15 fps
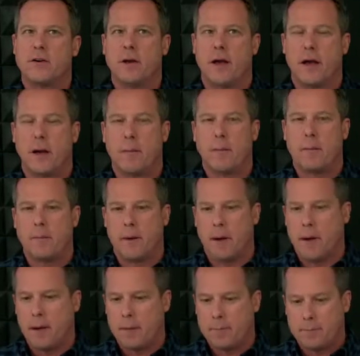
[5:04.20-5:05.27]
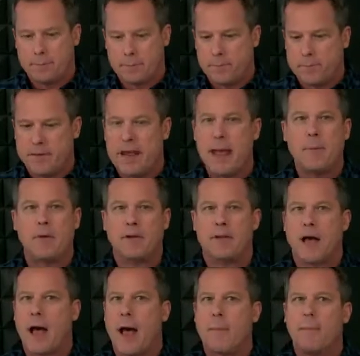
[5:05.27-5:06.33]
uh, um,
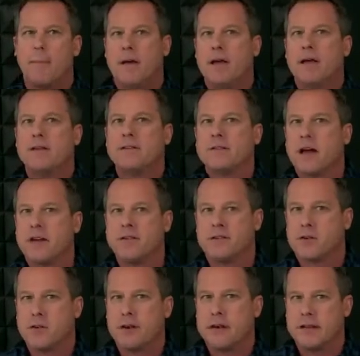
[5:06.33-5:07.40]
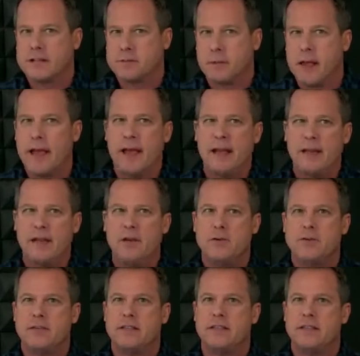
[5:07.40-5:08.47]
tabletop touchscreen display in the
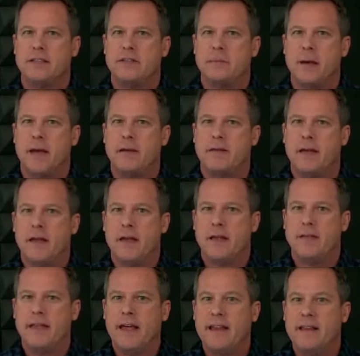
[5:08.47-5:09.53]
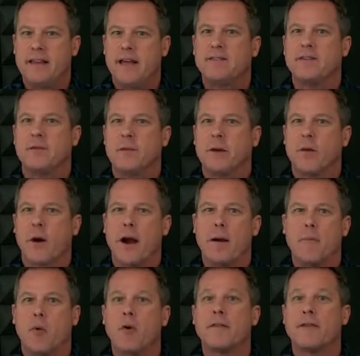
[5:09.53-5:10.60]
UCC space that doesn't require
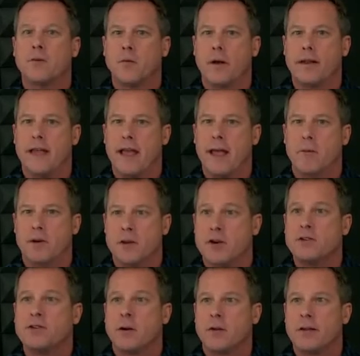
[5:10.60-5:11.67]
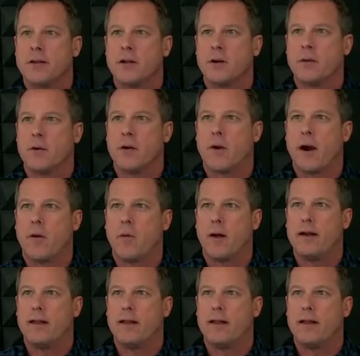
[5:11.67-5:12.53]
more than one cable. Yours only going to require one